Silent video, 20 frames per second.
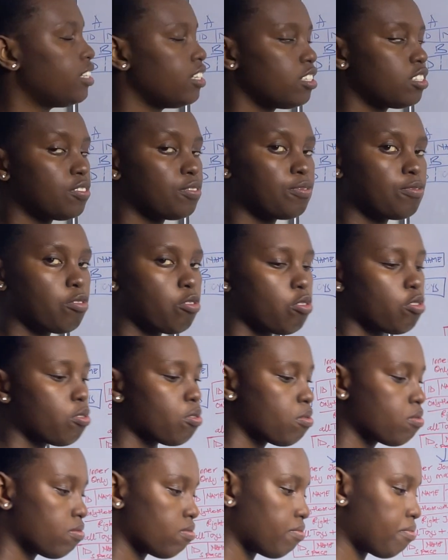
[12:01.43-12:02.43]
is
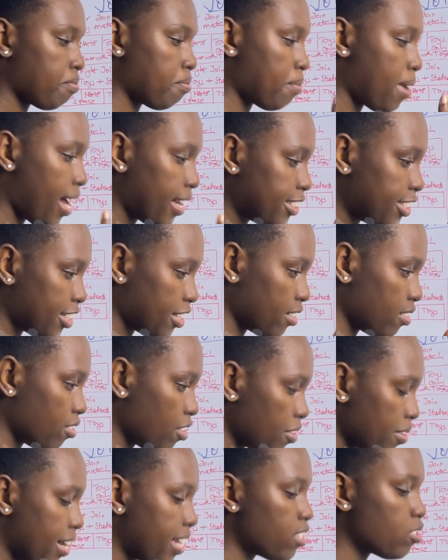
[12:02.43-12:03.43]
for matching.
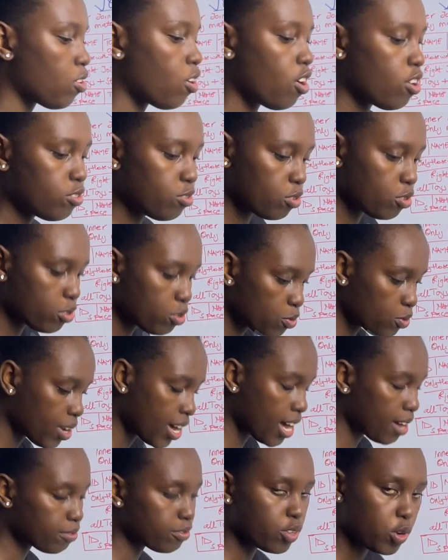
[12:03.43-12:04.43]
All right. All those who
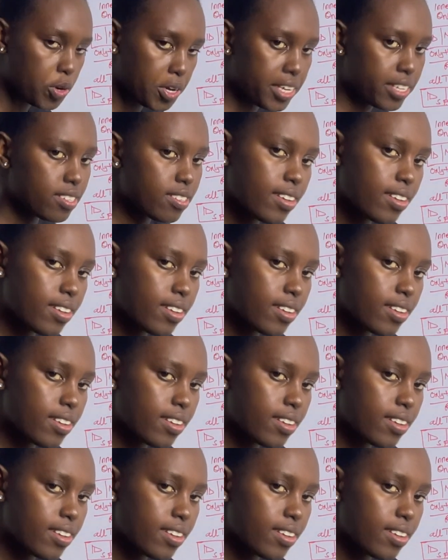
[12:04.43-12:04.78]
have toys